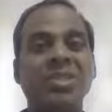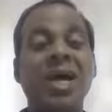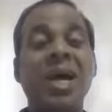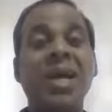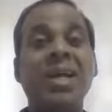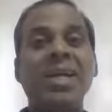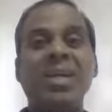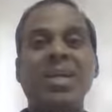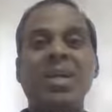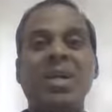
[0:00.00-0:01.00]
and
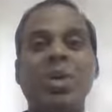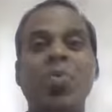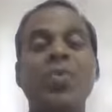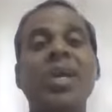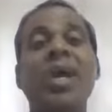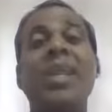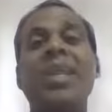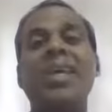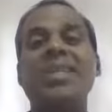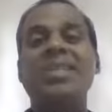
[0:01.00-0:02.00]
we
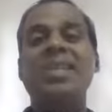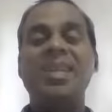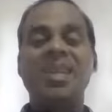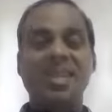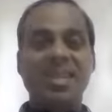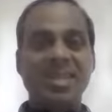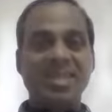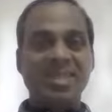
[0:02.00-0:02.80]
analyze that data.